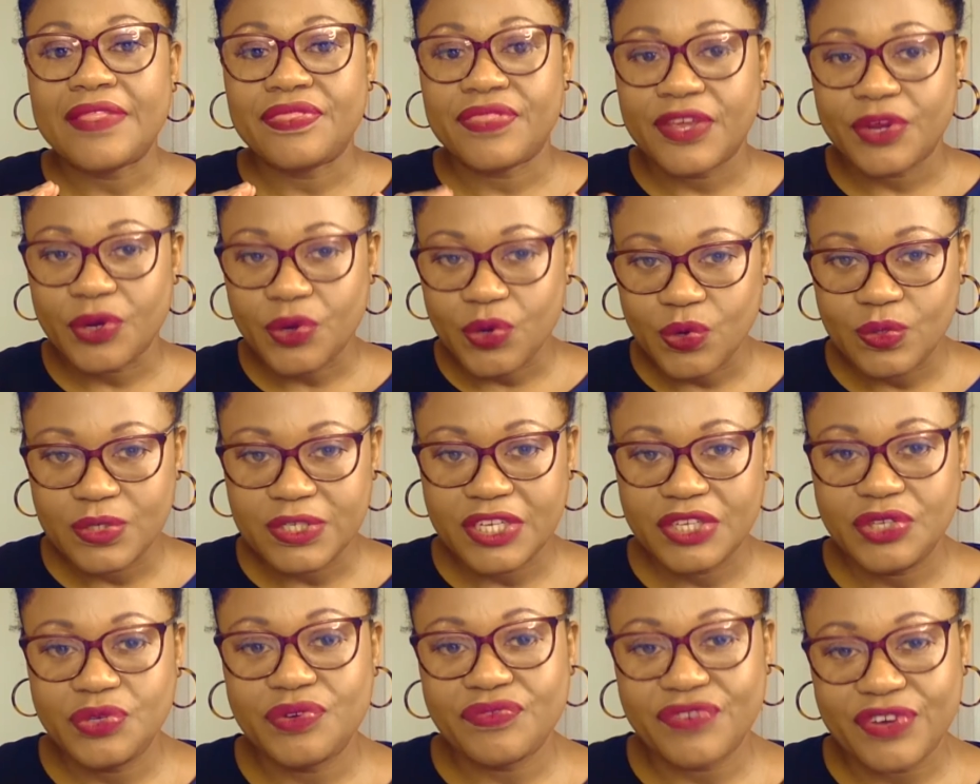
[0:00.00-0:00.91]
they're called a
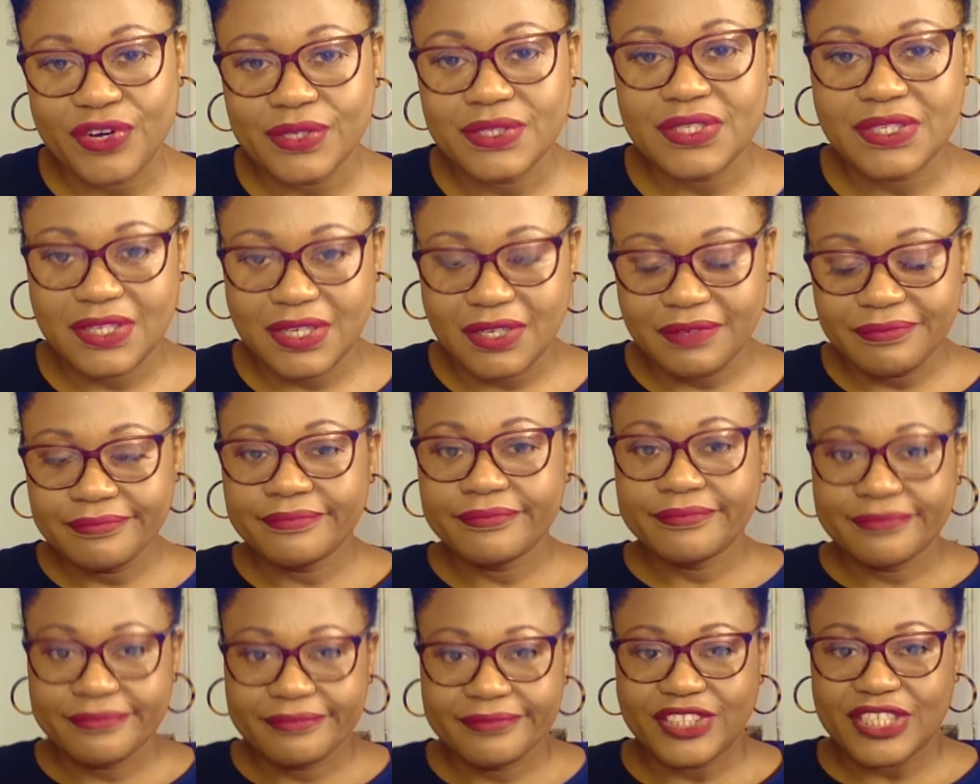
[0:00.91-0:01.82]
university,
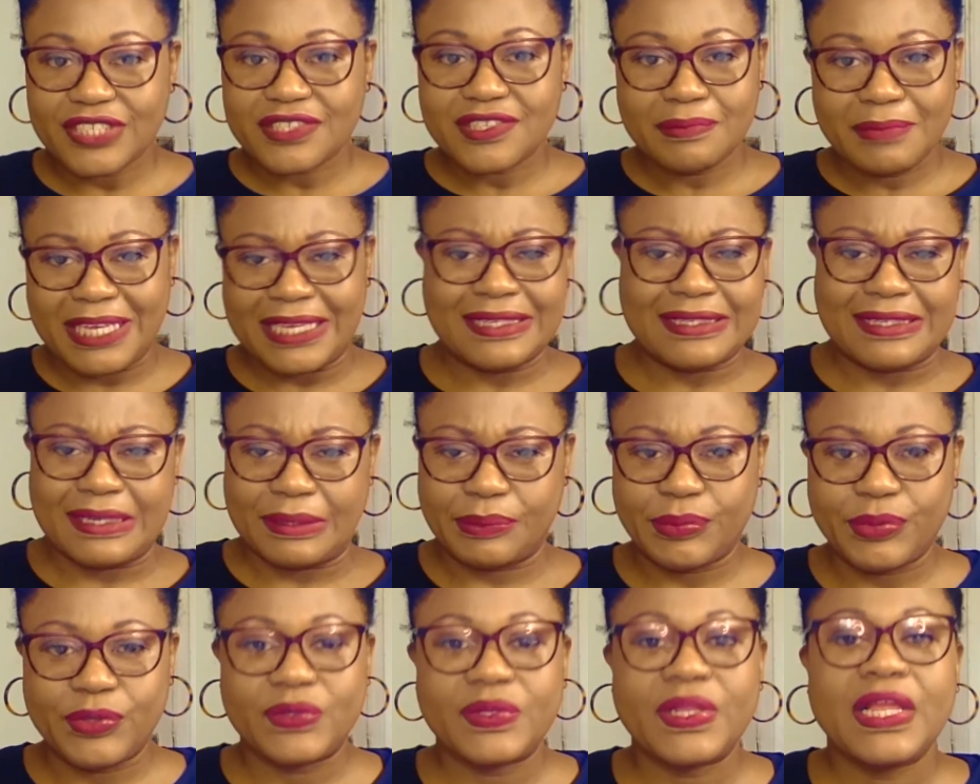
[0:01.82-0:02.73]
just to make it
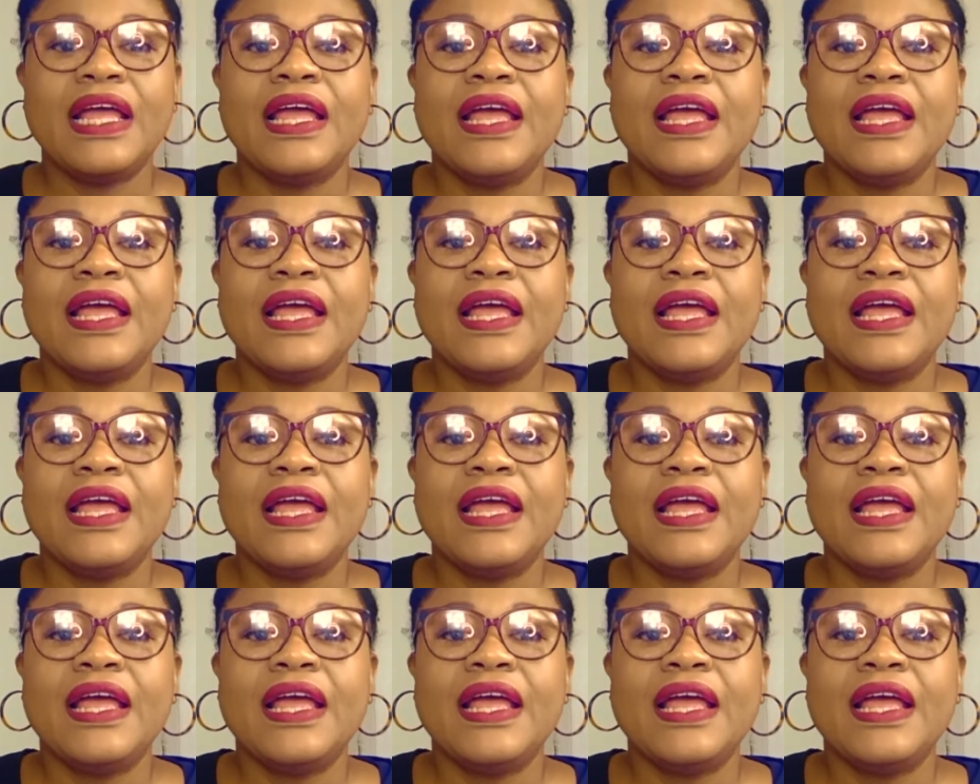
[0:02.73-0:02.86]
simple.